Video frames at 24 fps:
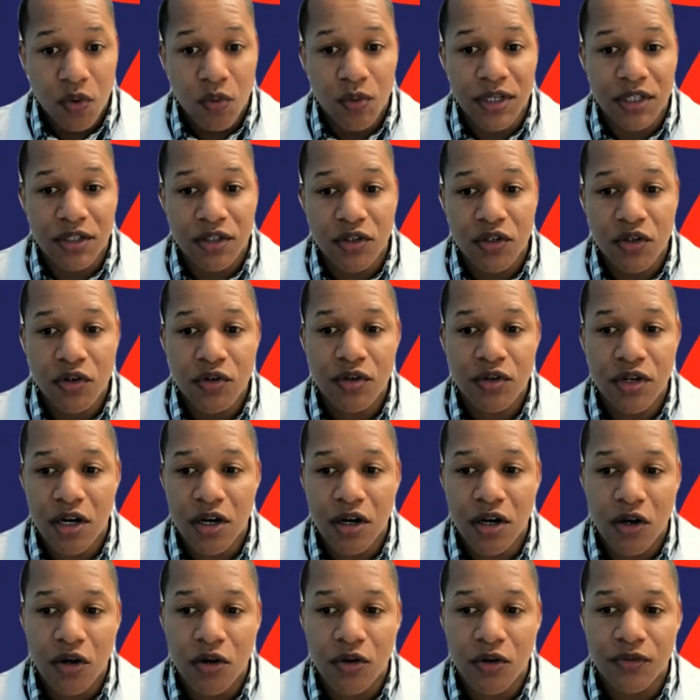We do
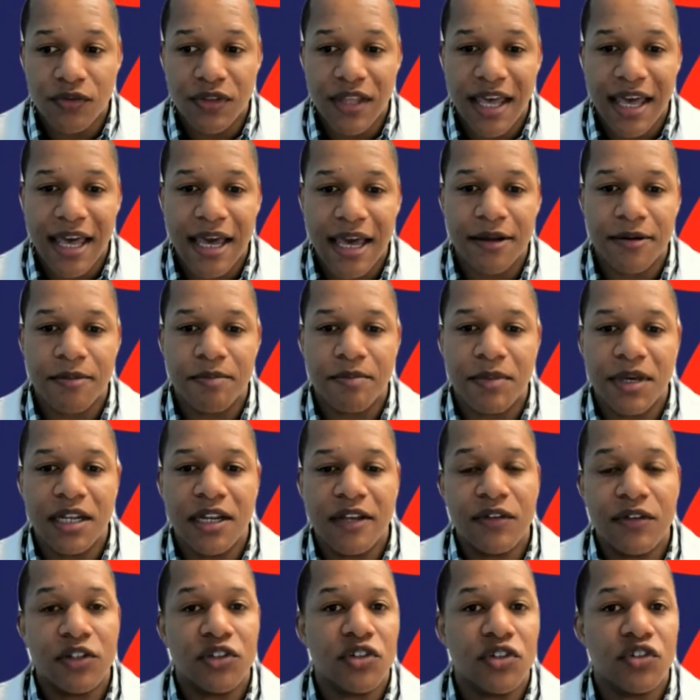know that many
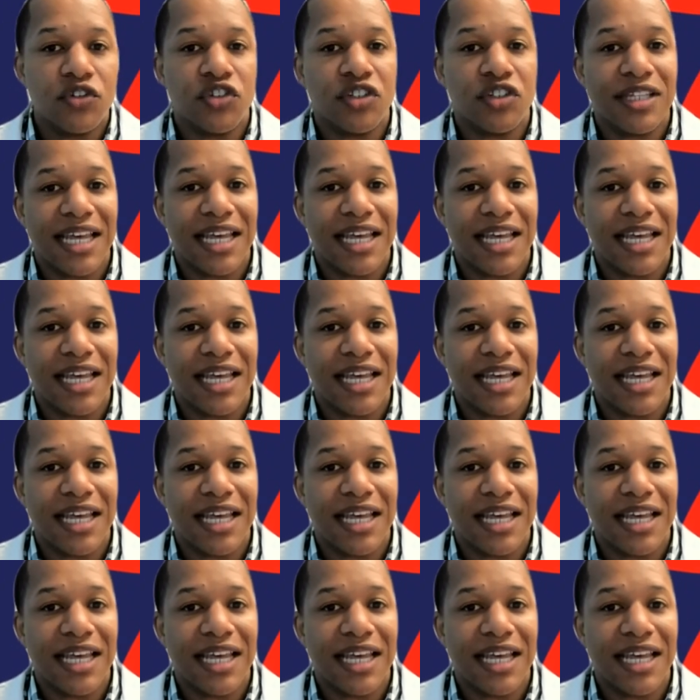of the children